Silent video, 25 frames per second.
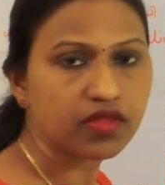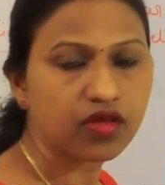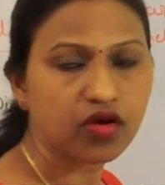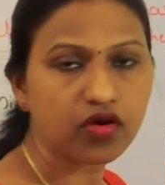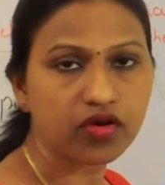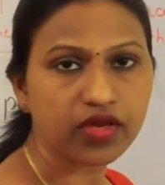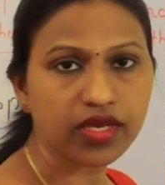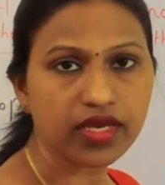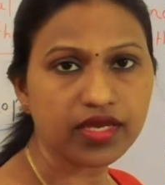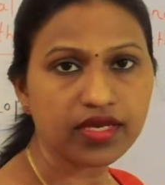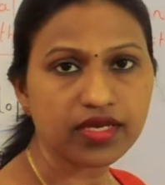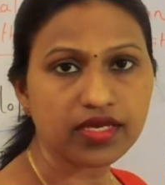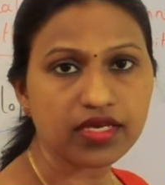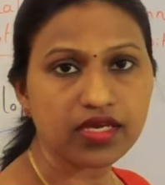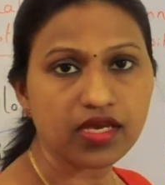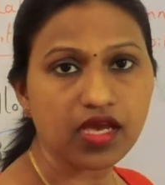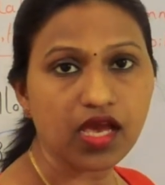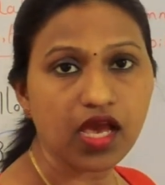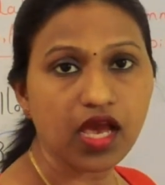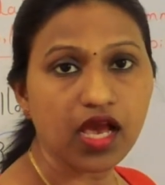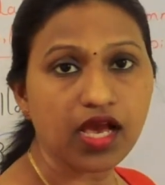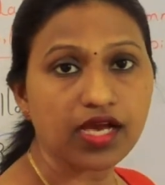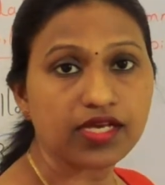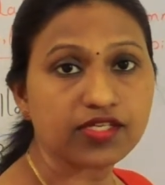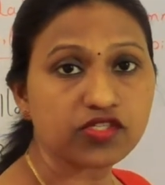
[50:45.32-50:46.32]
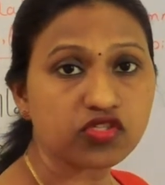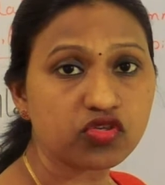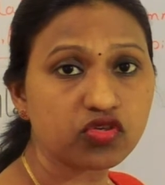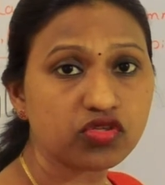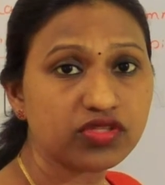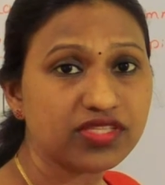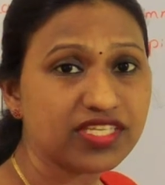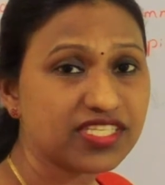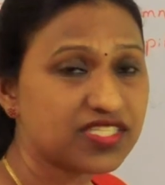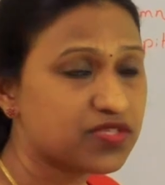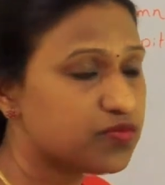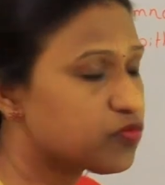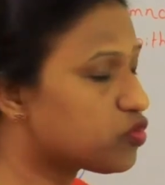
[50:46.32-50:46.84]
Okay.
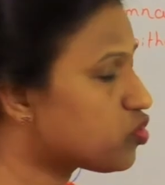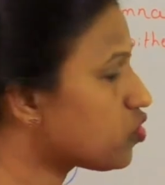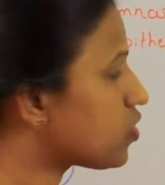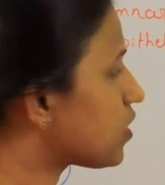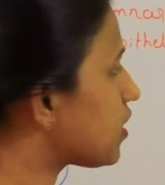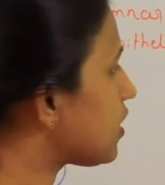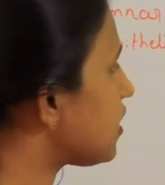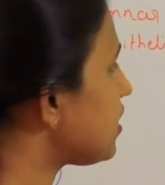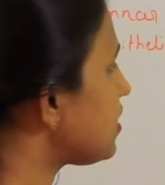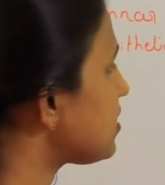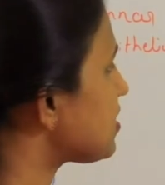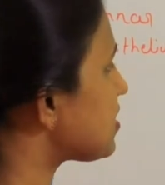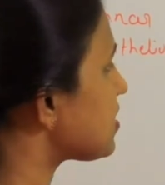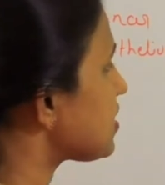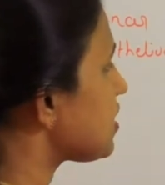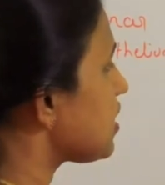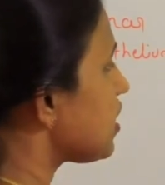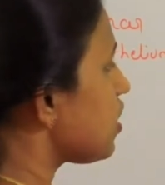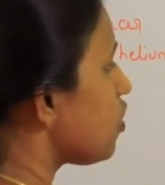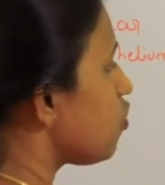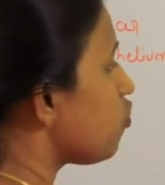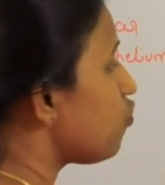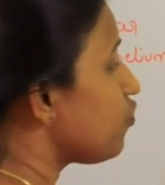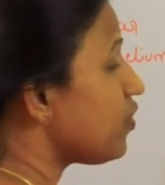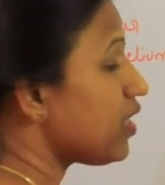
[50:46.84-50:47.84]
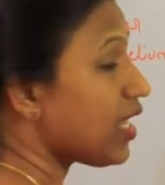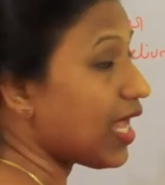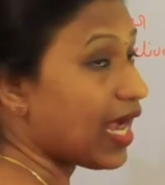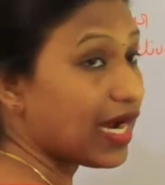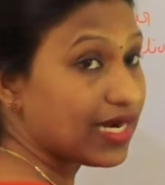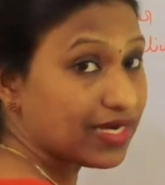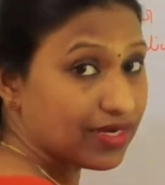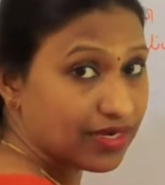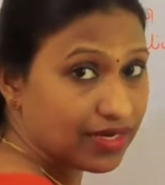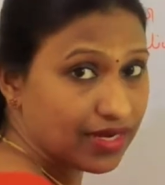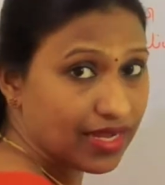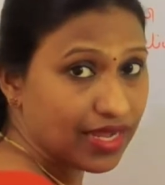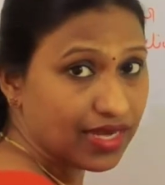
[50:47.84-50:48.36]
So this mucus will
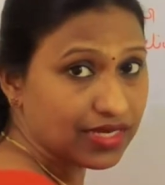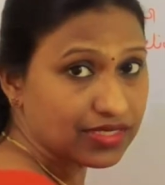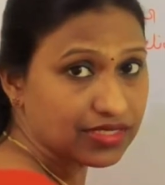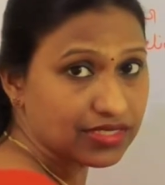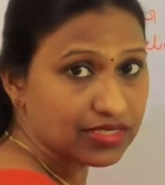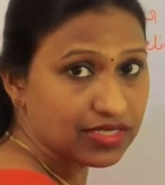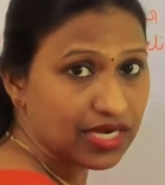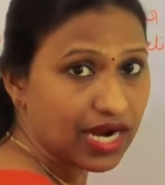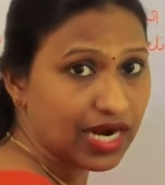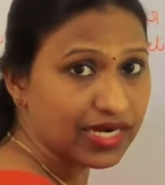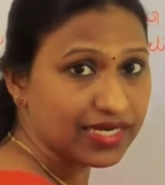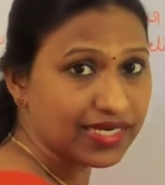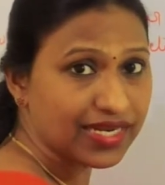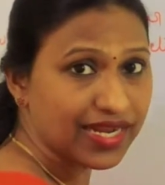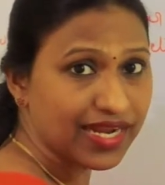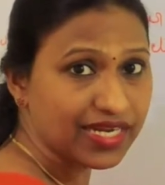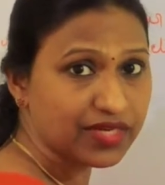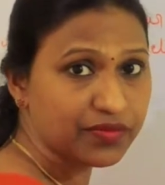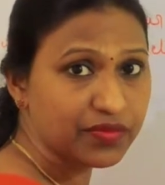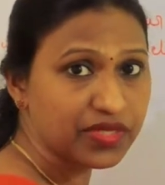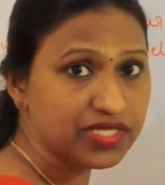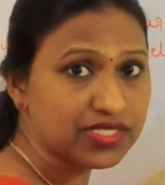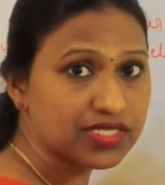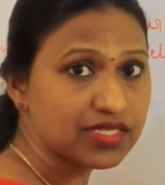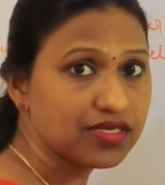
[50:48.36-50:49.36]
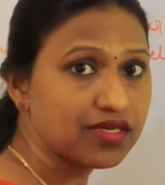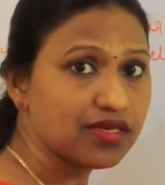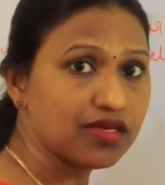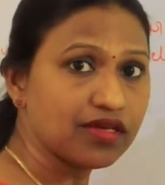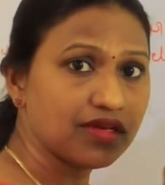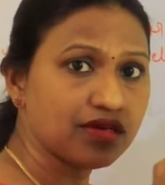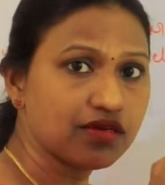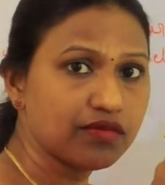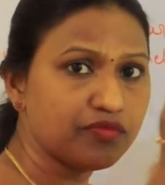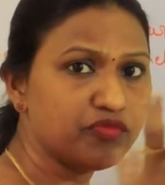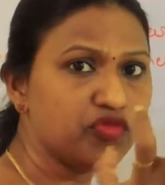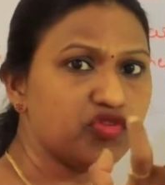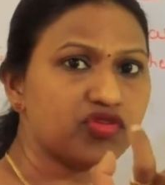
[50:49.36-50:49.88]
attract. Attract means
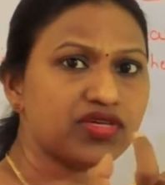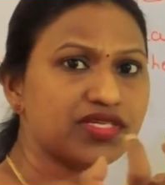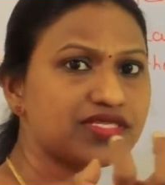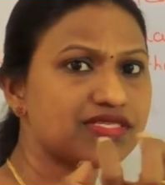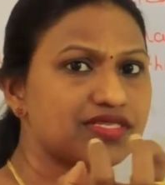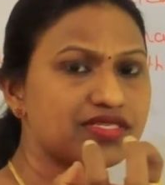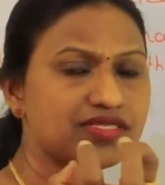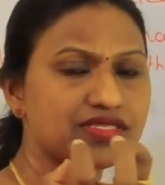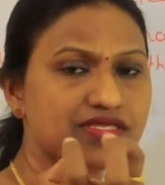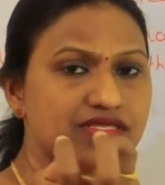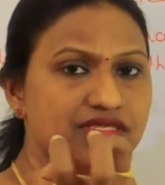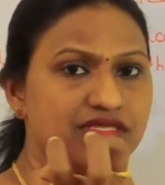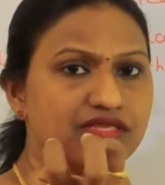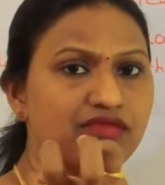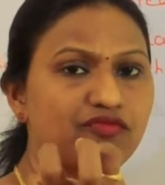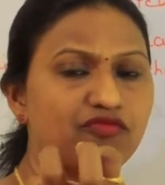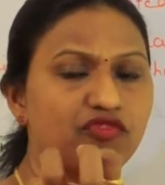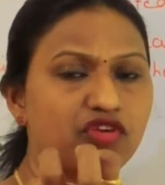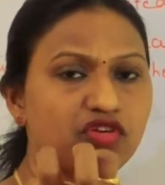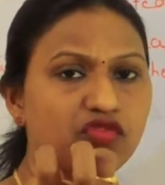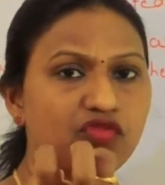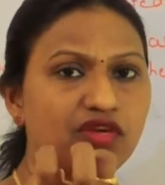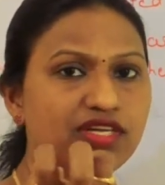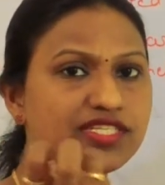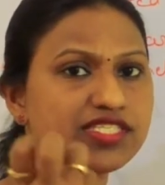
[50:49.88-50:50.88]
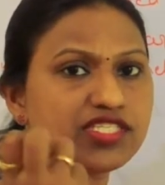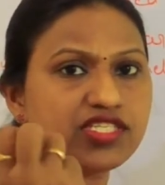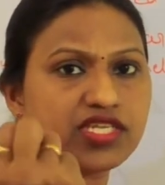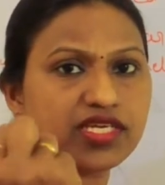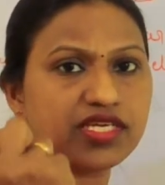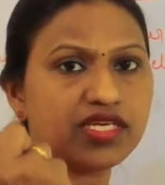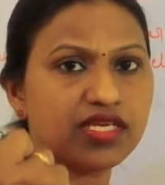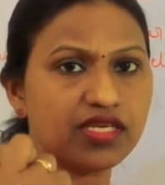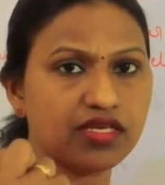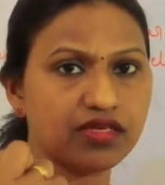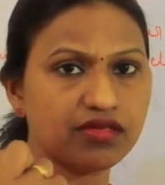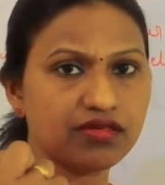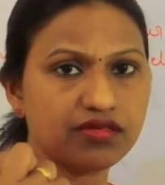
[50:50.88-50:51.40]
mucus is somewhat what
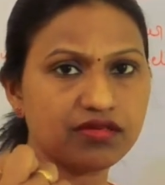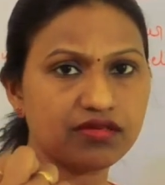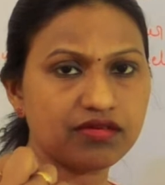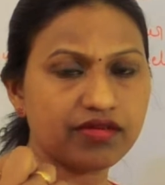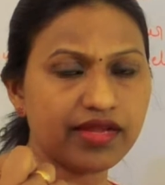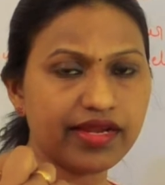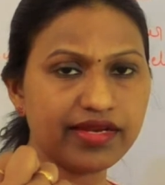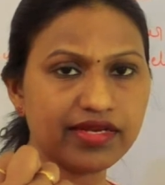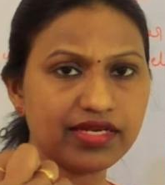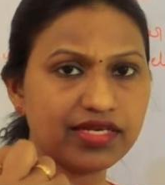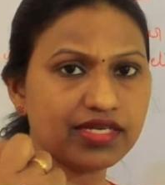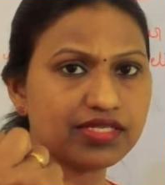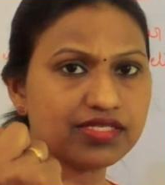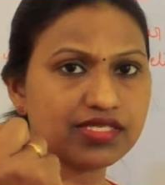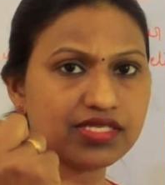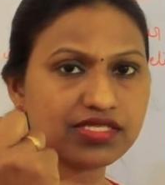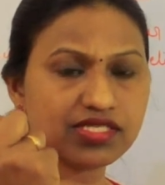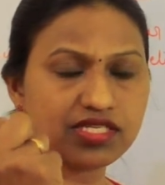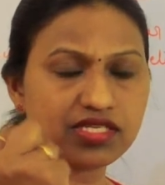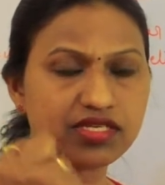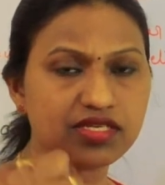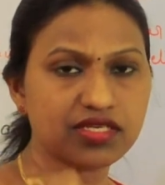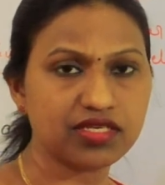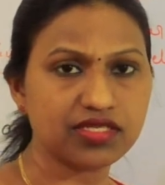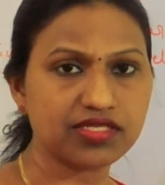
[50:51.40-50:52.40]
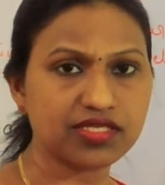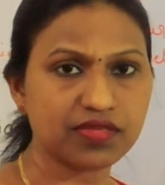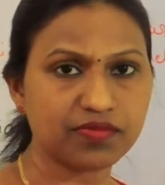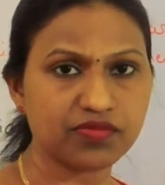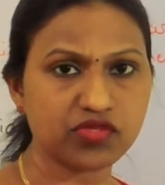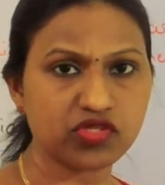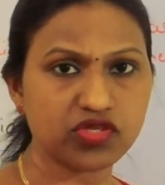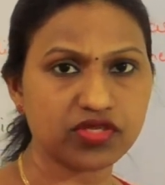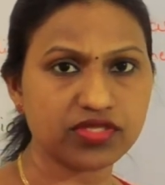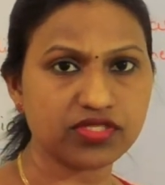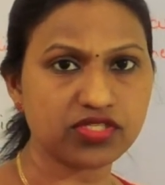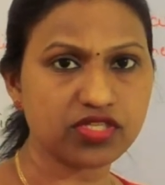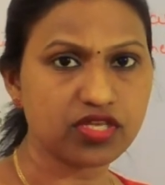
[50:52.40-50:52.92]
sticky, right? It is a sticky
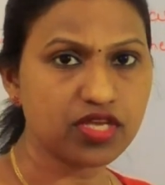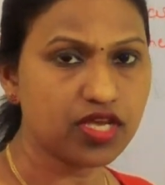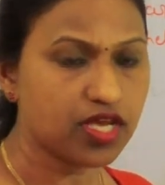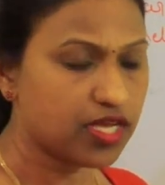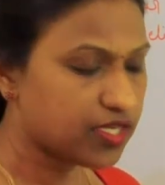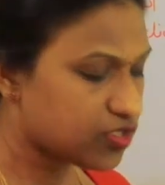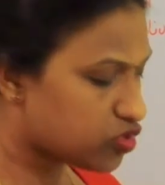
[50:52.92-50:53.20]
substance.